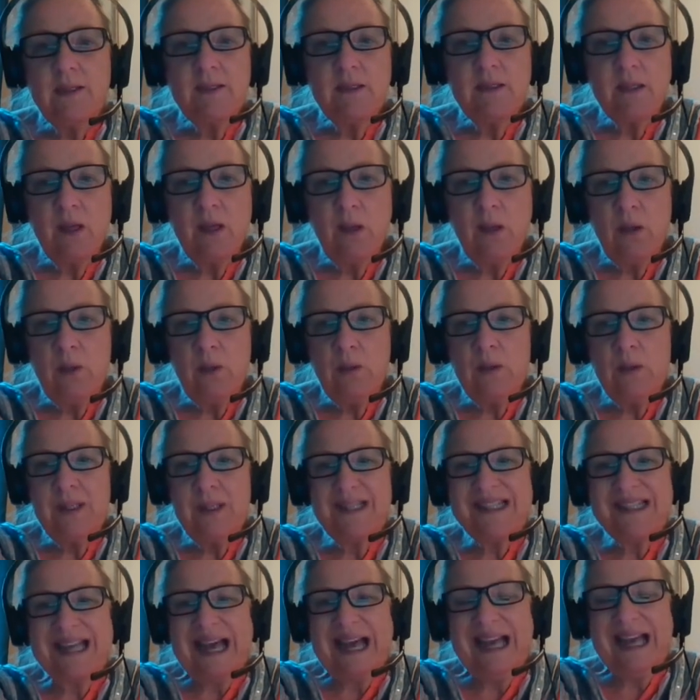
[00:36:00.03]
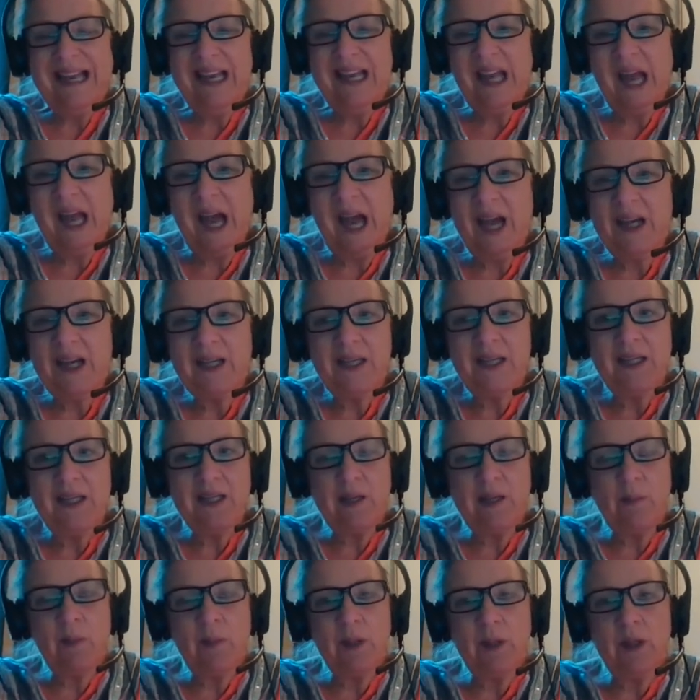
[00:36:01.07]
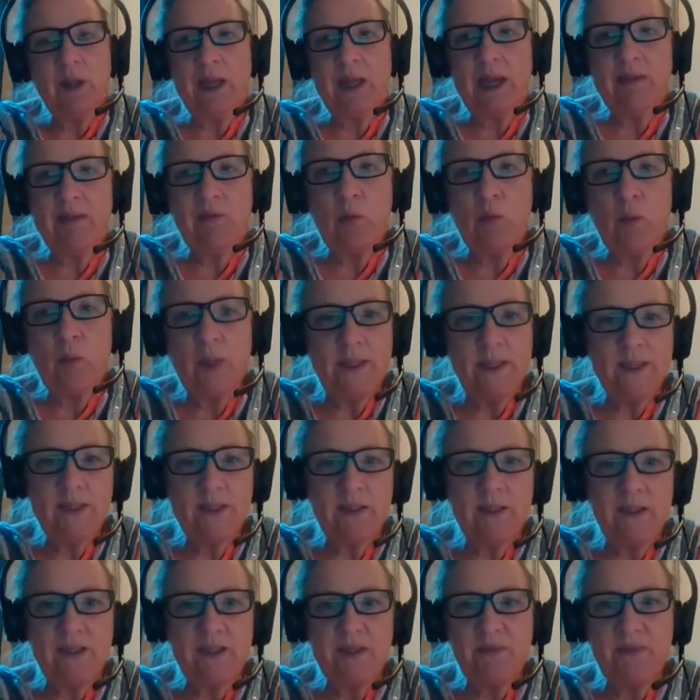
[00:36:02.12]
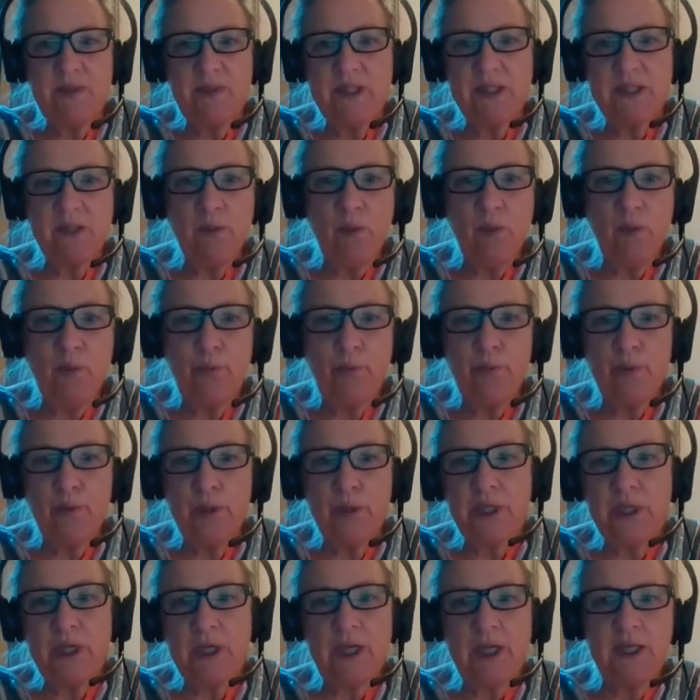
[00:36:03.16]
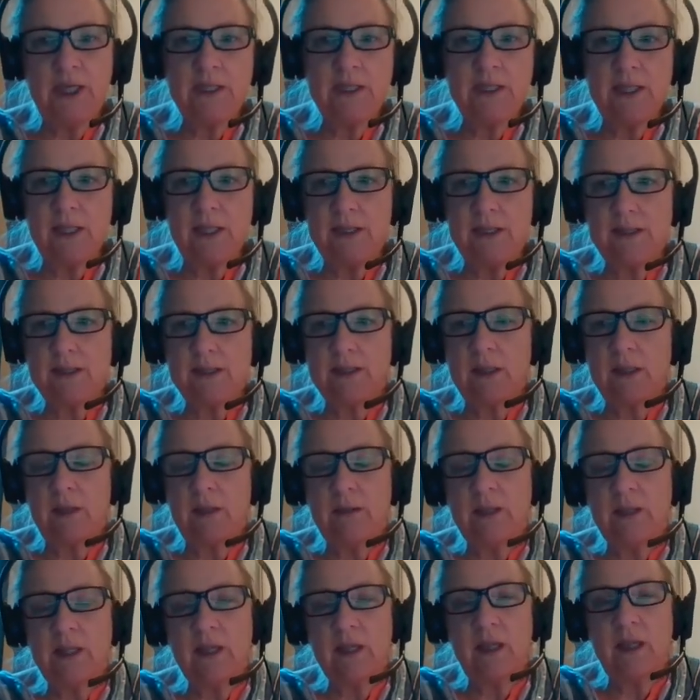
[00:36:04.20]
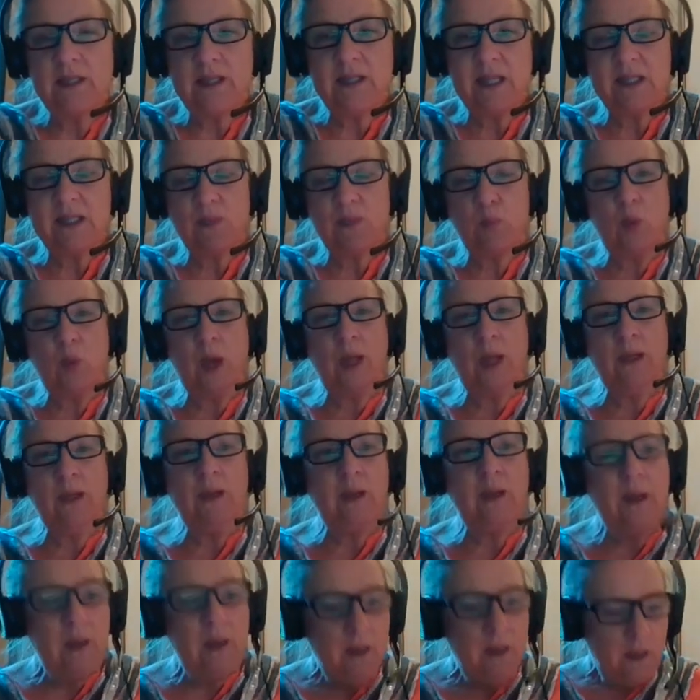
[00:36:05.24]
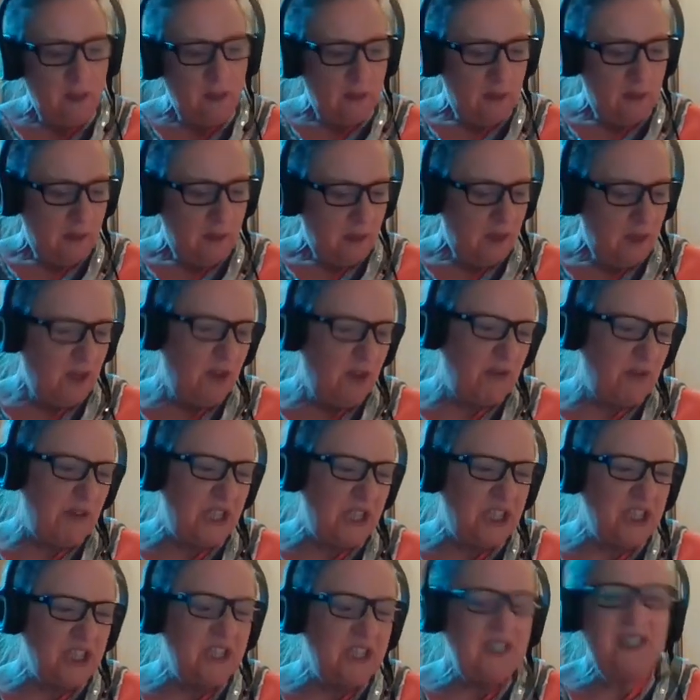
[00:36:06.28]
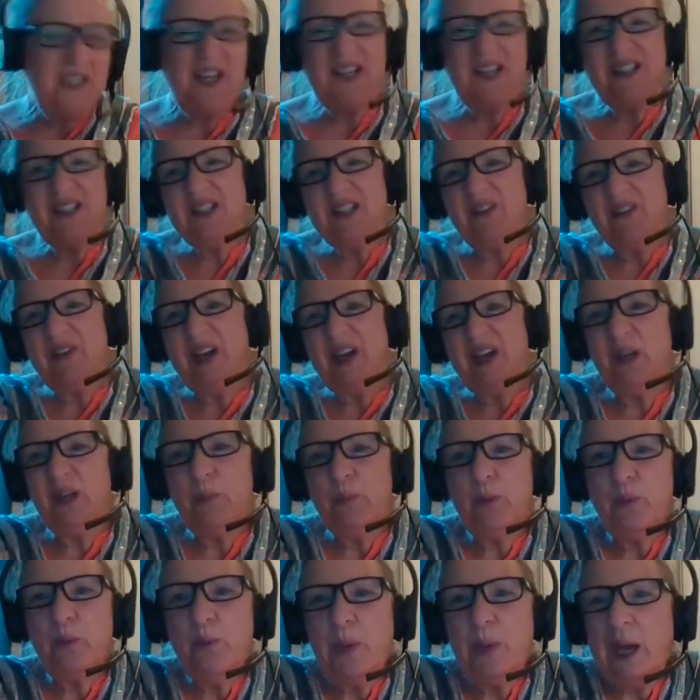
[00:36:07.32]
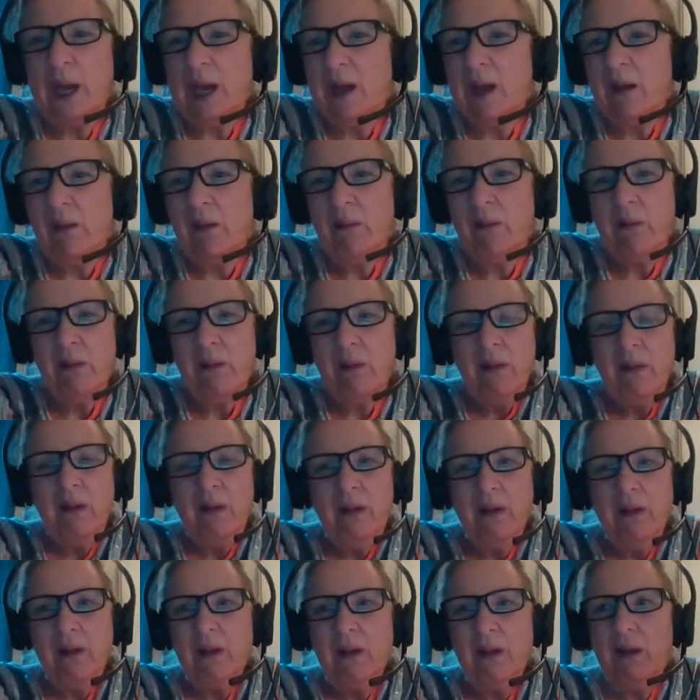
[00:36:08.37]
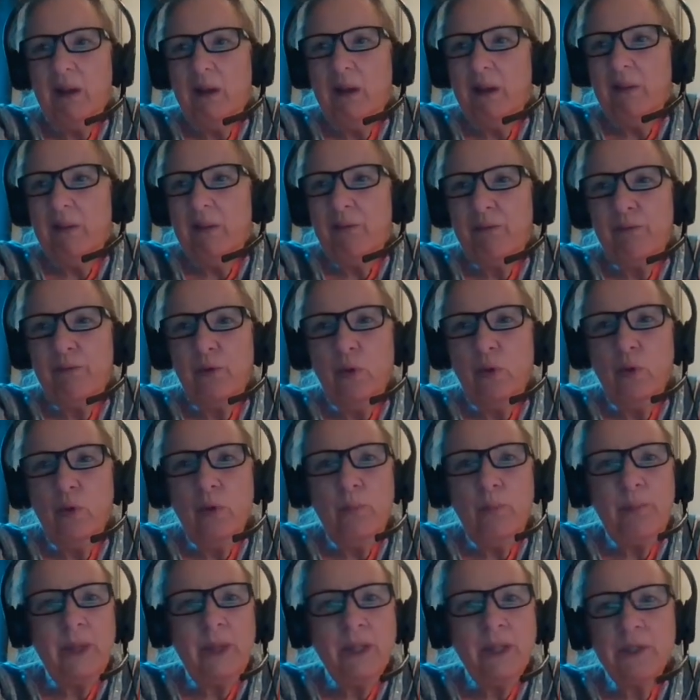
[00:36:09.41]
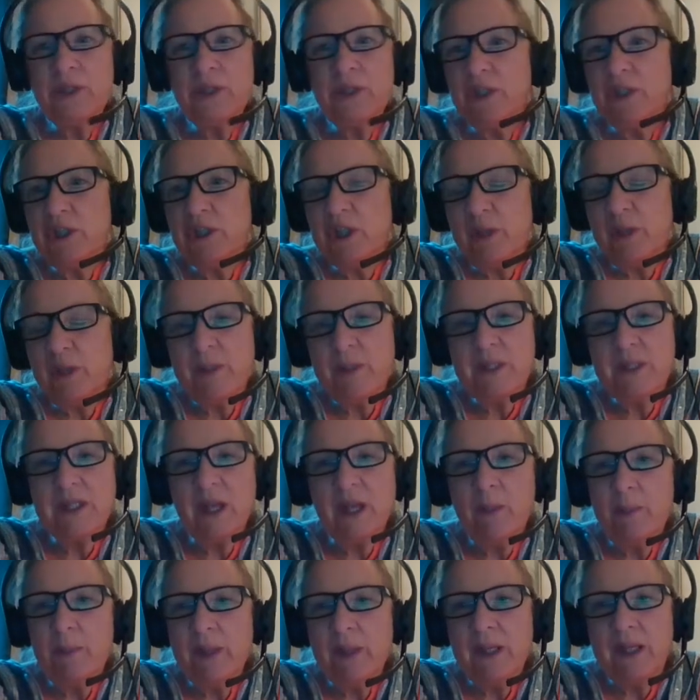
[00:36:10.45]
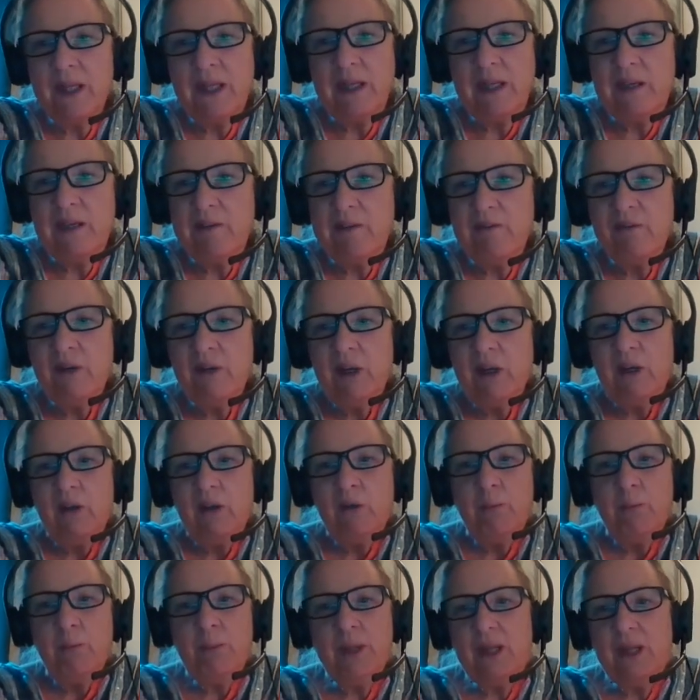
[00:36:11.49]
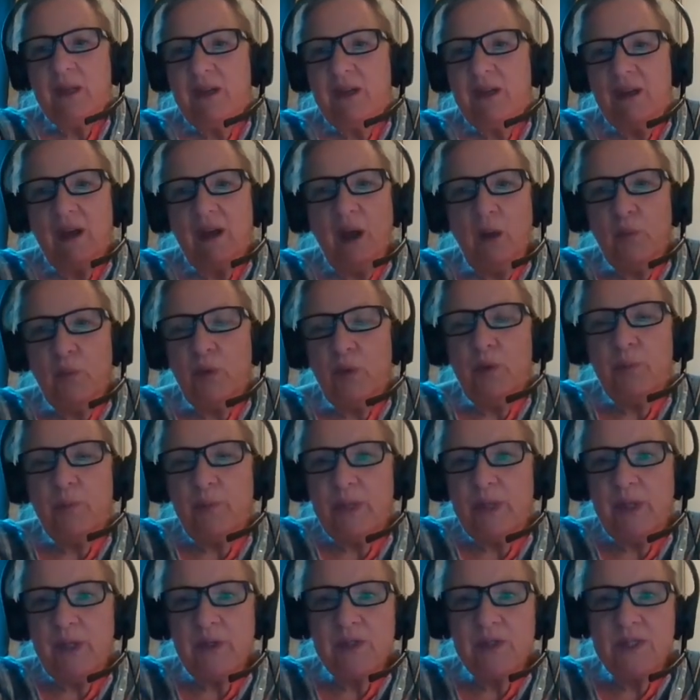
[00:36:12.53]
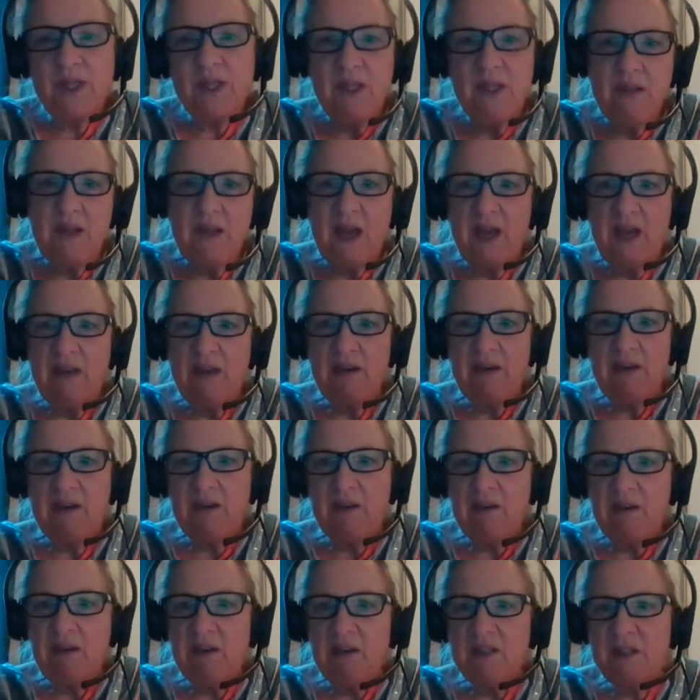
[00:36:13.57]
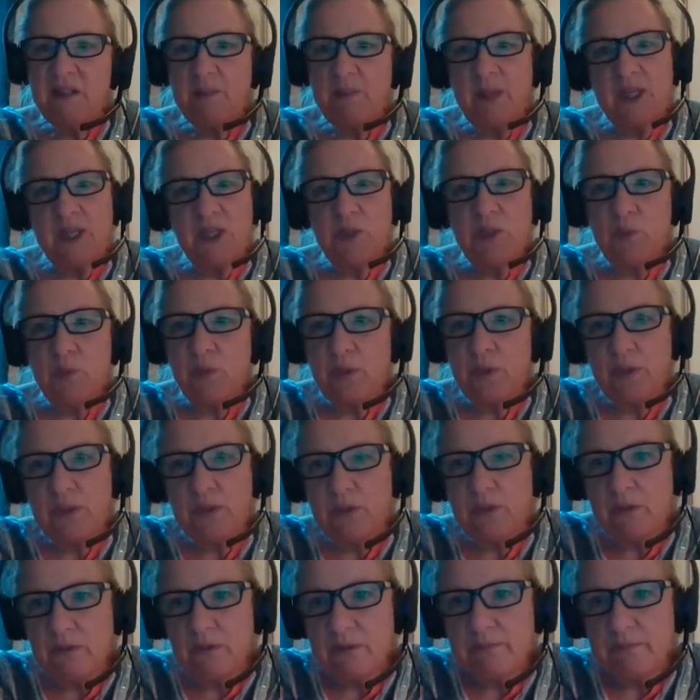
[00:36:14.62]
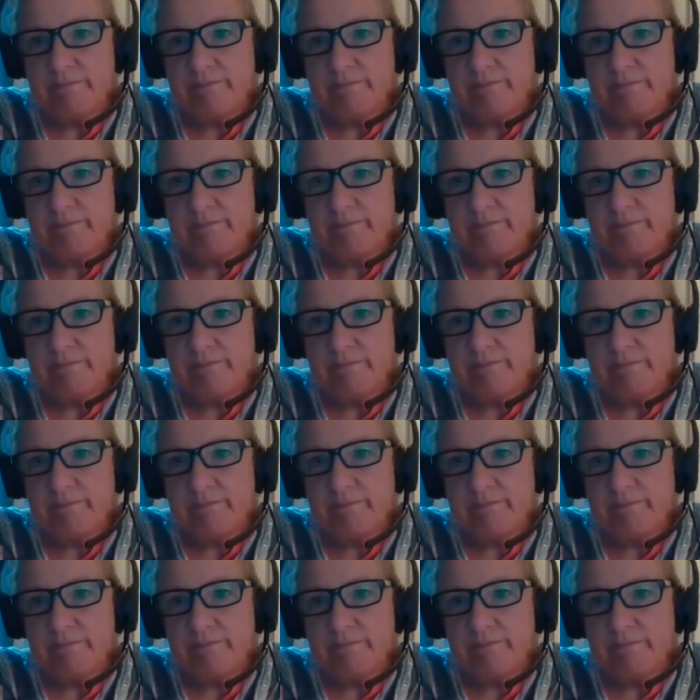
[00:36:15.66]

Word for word: so it's unlikely that we're going to have a one size fits all for a genetic test. So there, uh, there's one aggression test available now um, for Belgian Shepherds, I believe, but I wouldn't be using that in a Spanish water dog.